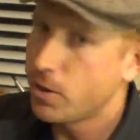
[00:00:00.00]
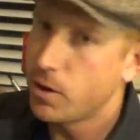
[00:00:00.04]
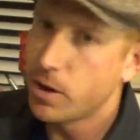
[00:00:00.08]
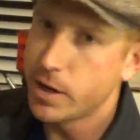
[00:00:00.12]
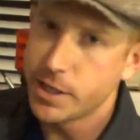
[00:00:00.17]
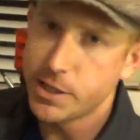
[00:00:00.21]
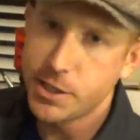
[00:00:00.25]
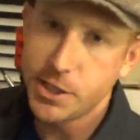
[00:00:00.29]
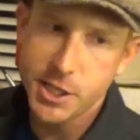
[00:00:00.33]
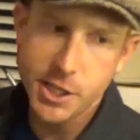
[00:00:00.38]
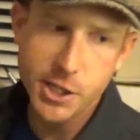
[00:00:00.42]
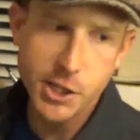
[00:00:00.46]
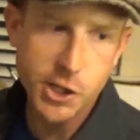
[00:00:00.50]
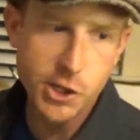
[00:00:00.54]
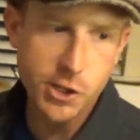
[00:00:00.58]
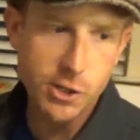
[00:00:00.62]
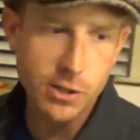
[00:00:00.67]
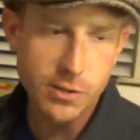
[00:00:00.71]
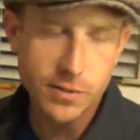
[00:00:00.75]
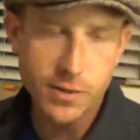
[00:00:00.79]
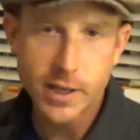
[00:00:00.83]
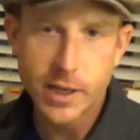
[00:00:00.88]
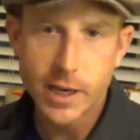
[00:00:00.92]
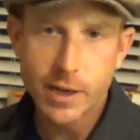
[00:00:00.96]
on a
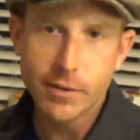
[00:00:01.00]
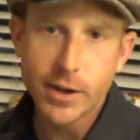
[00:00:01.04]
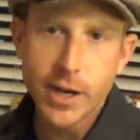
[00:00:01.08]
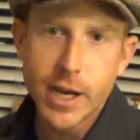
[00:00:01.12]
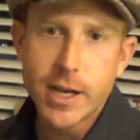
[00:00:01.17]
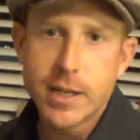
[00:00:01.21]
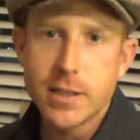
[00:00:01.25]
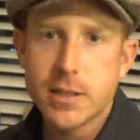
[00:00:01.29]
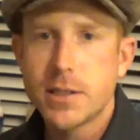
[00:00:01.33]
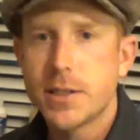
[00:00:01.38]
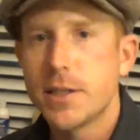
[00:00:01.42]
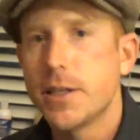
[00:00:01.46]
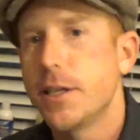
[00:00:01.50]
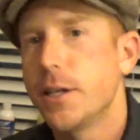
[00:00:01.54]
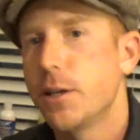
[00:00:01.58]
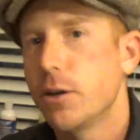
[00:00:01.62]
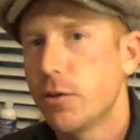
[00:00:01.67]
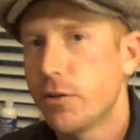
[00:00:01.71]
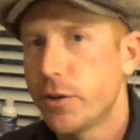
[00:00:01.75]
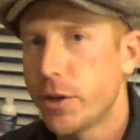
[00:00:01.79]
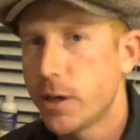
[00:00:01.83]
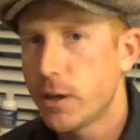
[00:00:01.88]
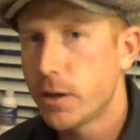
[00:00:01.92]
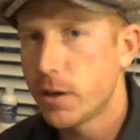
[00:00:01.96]
t-shirt that I've got sitting
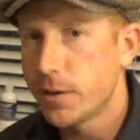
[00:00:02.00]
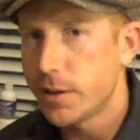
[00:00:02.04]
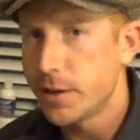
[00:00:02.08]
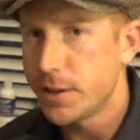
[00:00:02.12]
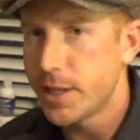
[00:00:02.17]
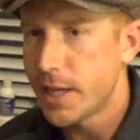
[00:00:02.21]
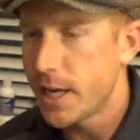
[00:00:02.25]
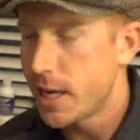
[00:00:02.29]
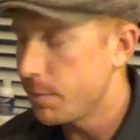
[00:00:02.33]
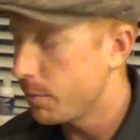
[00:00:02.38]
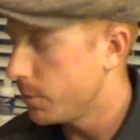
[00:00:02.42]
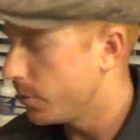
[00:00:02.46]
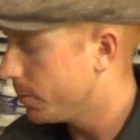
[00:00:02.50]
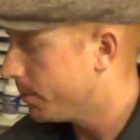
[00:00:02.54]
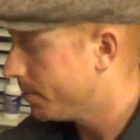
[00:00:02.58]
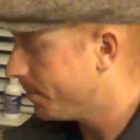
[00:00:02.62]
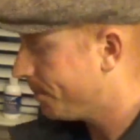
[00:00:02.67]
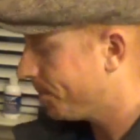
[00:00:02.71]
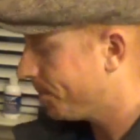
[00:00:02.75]
over here on the table.